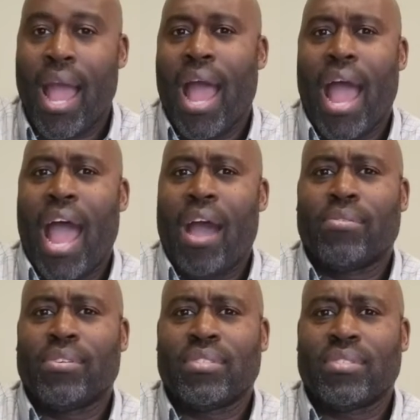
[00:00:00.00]

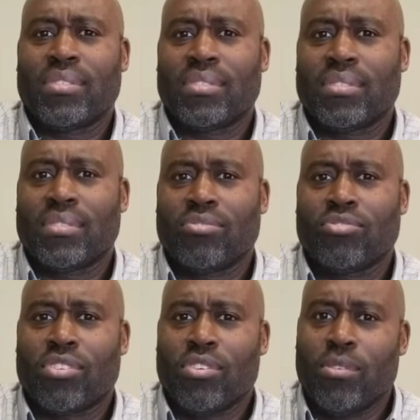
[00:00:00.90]
How is
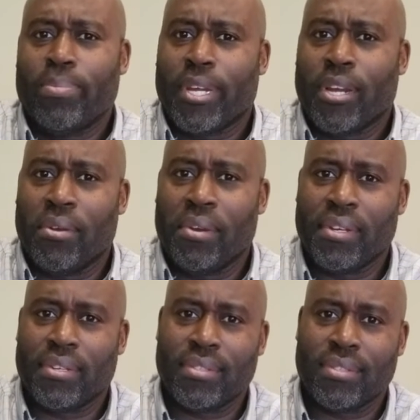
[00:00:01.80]
school been going?
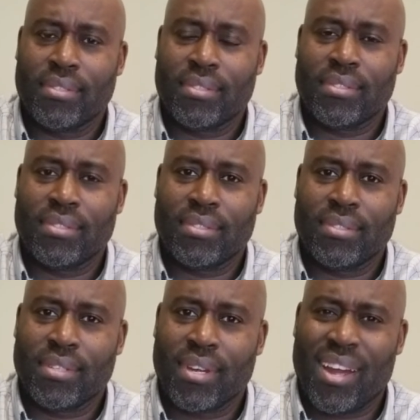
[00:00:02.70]

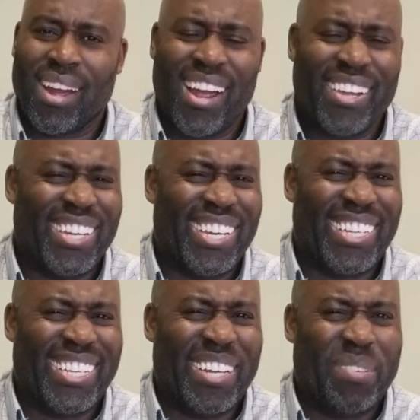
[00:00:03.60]
Are you
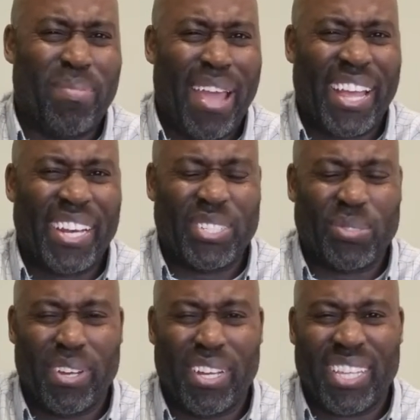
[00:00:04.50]
getting back in the
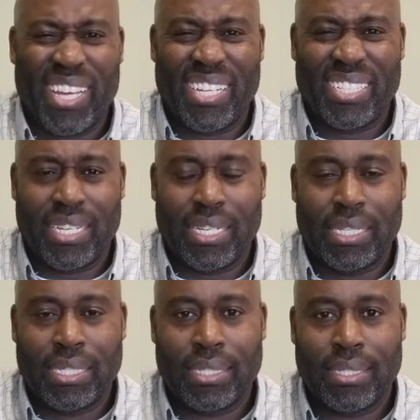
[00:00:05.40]
swing of things in?
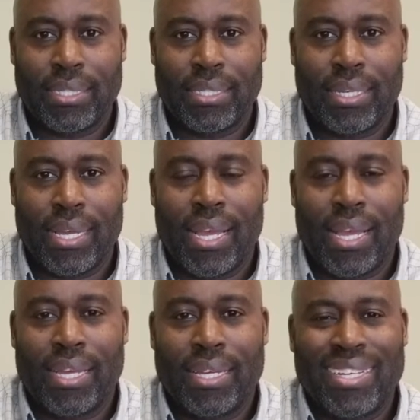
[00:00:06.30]

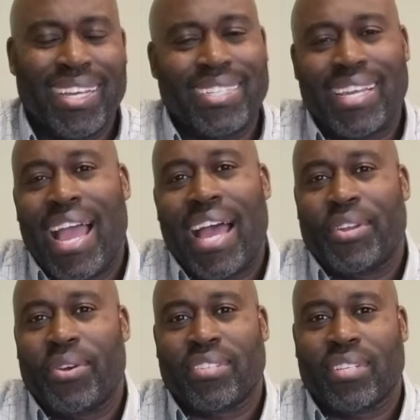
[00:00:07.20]
Yeah, I
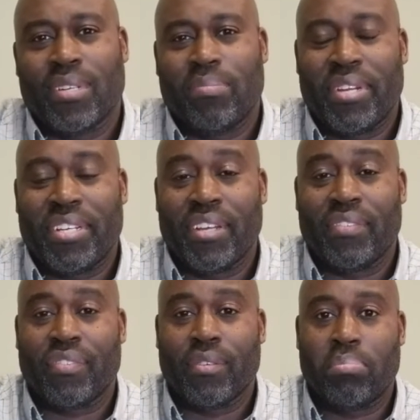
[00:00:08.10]
know it's a little bit
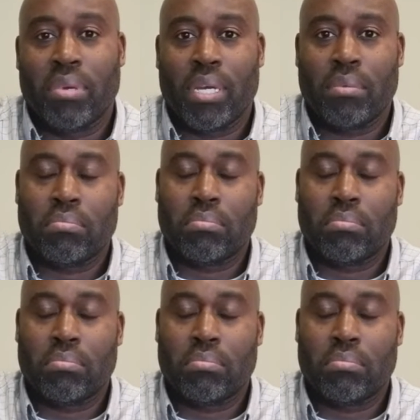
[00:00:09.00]
different, but